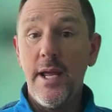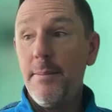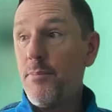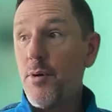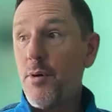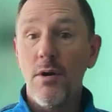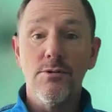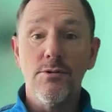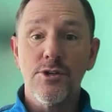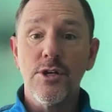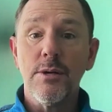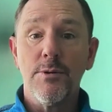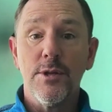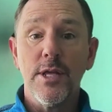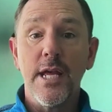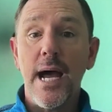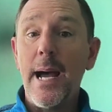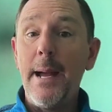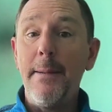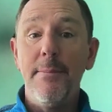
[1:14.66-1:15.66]
partnership with the
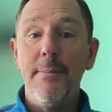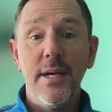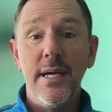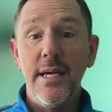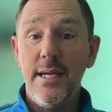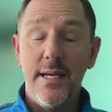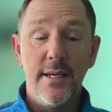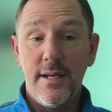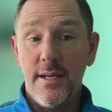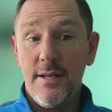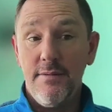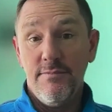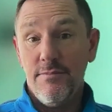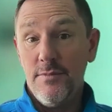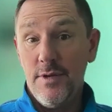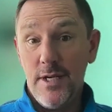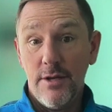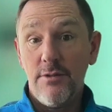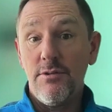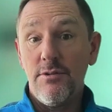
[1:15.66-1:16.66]
IMB
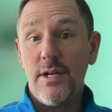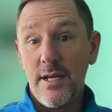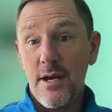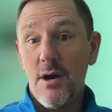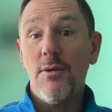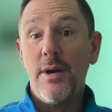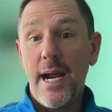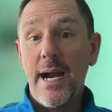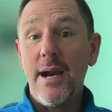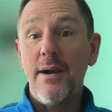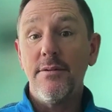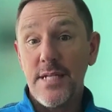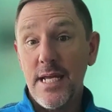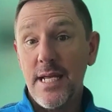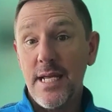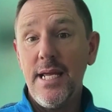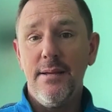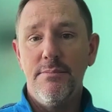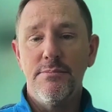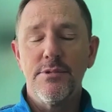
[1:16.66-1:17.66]
and literally on our
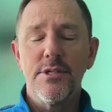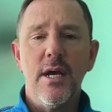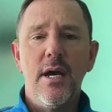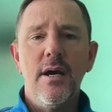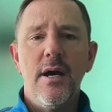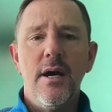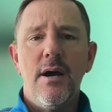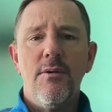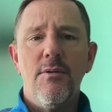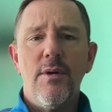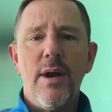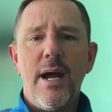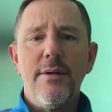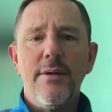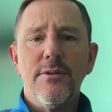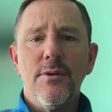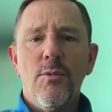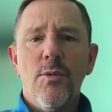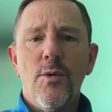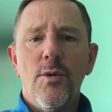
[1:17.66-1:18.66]
teams around
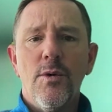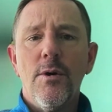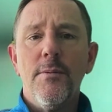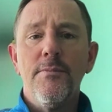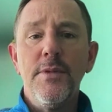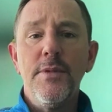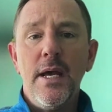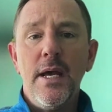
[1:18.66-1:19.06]
the world.